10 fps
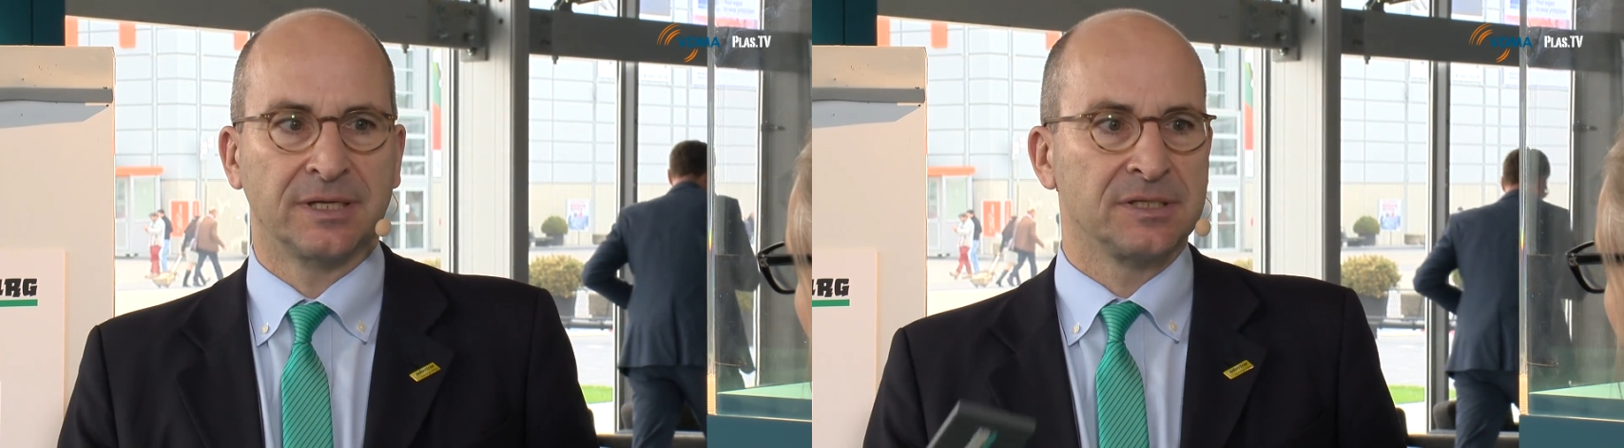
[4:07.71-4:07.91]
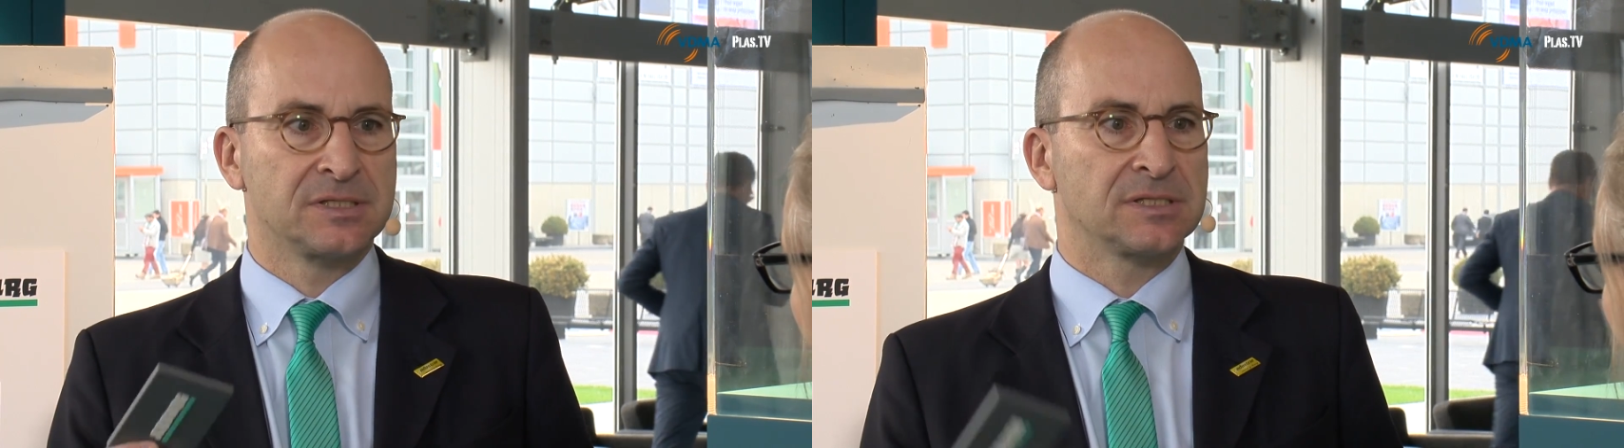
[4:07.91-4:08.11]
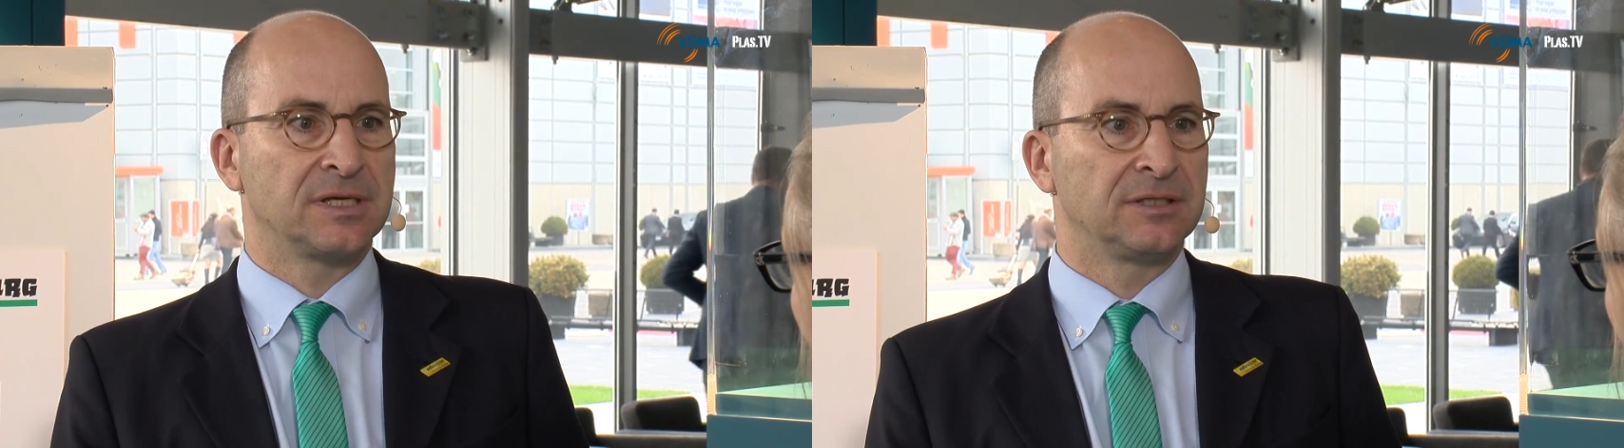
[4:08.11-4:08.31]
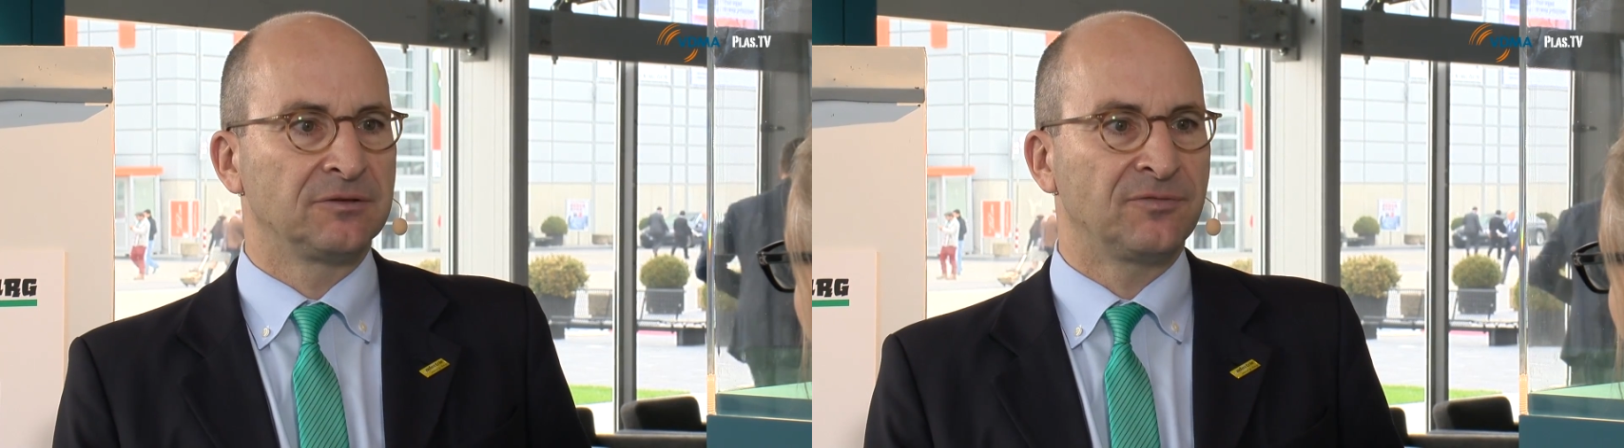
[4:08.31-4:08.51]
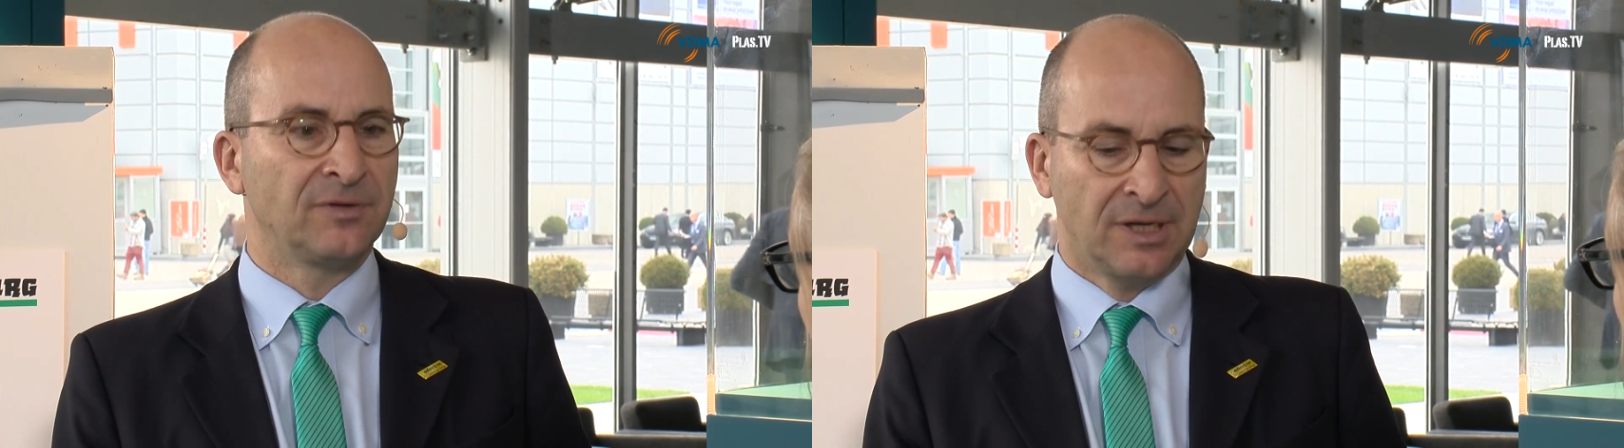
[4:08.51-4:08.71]

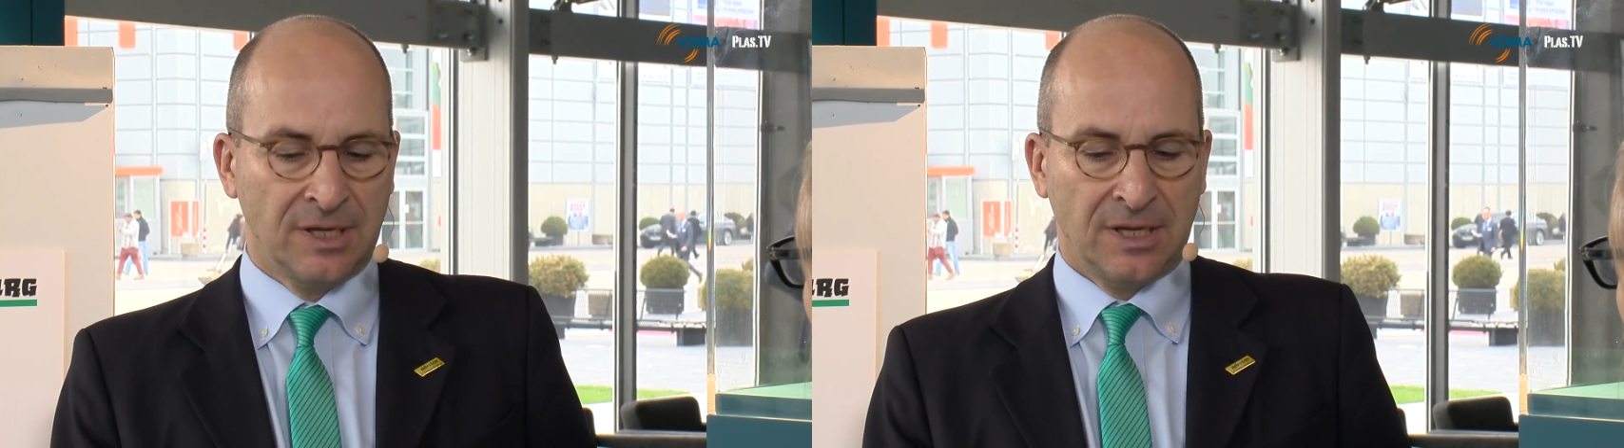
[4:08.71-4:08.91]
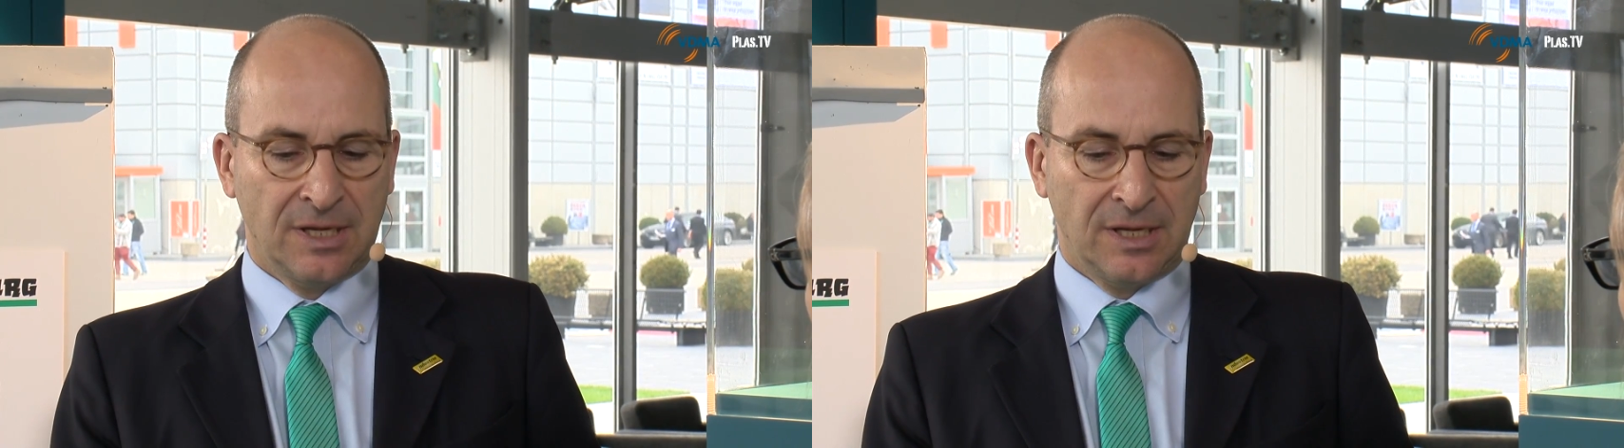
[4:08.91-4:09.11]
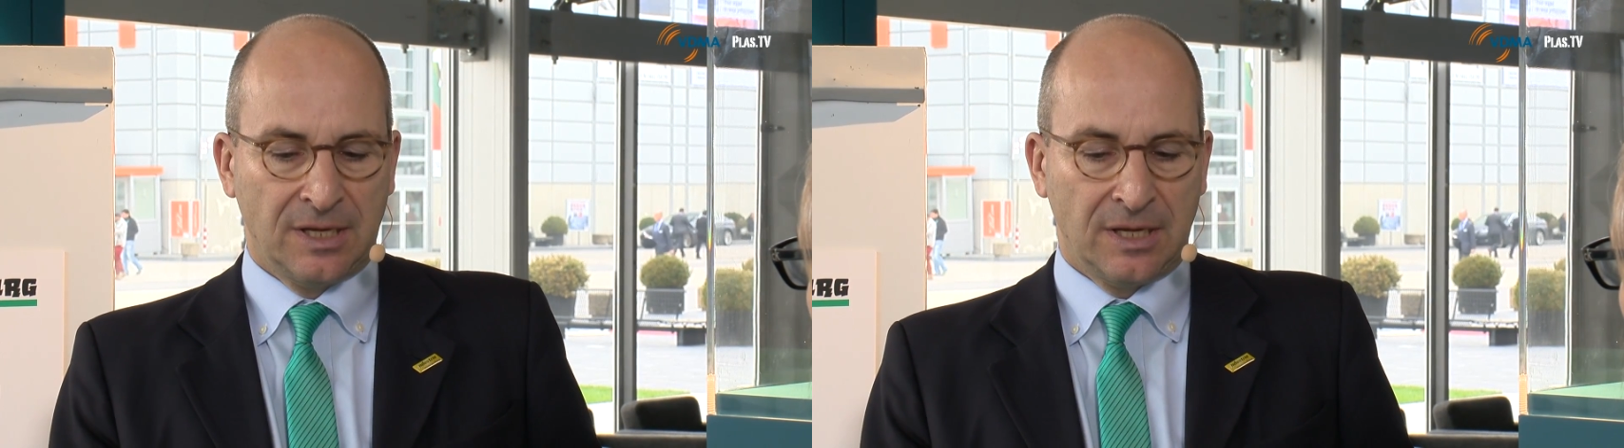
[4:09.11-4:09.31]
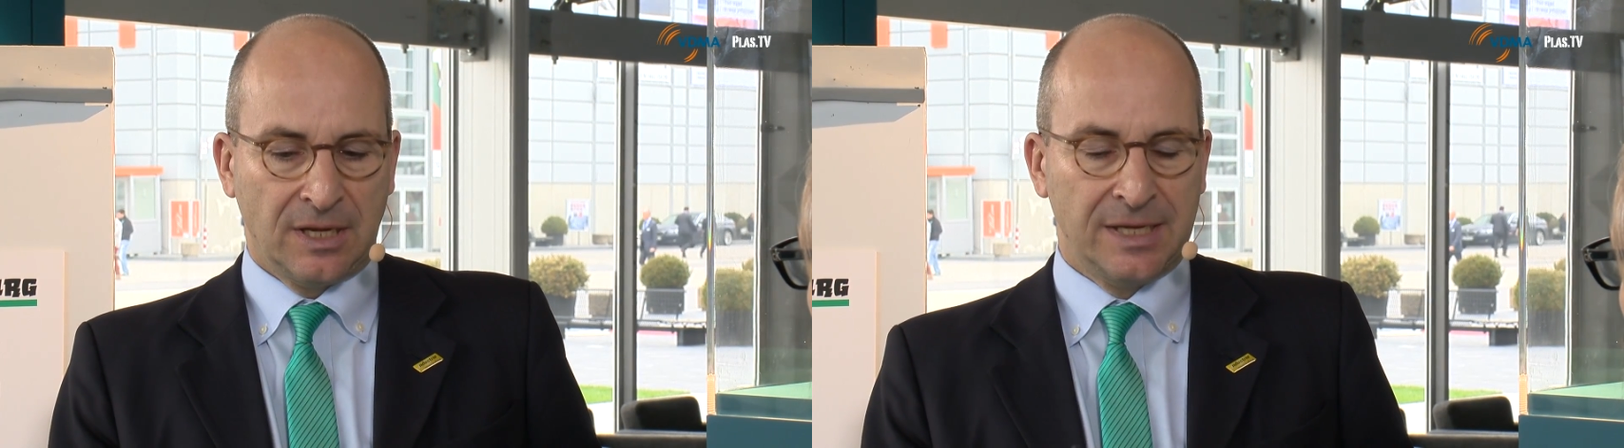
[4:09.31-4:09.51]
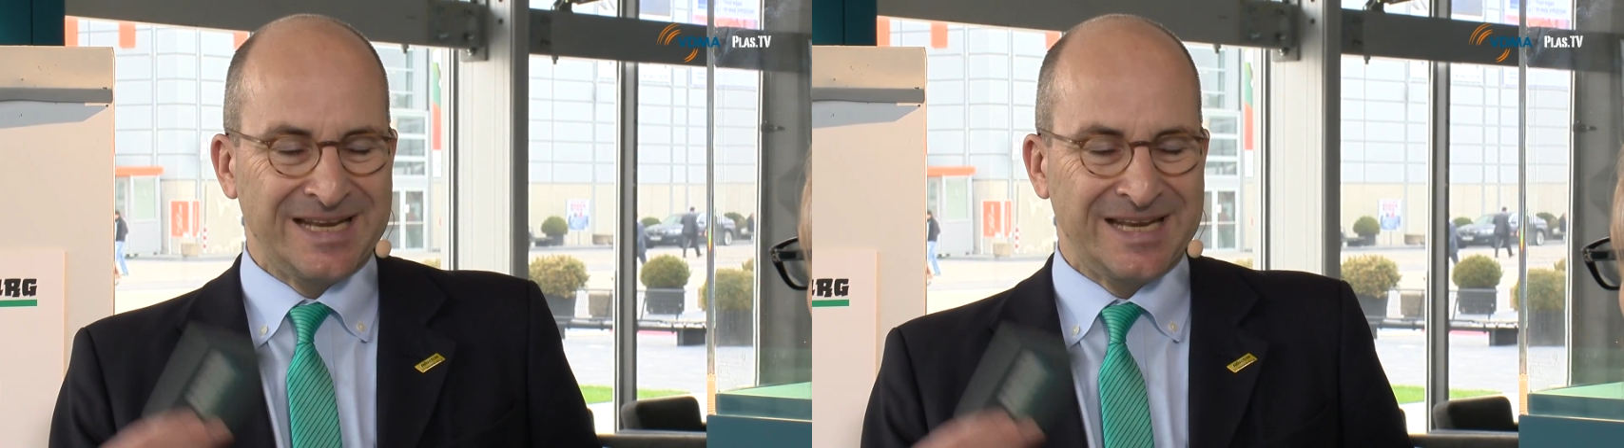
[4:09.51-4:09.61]
itself, it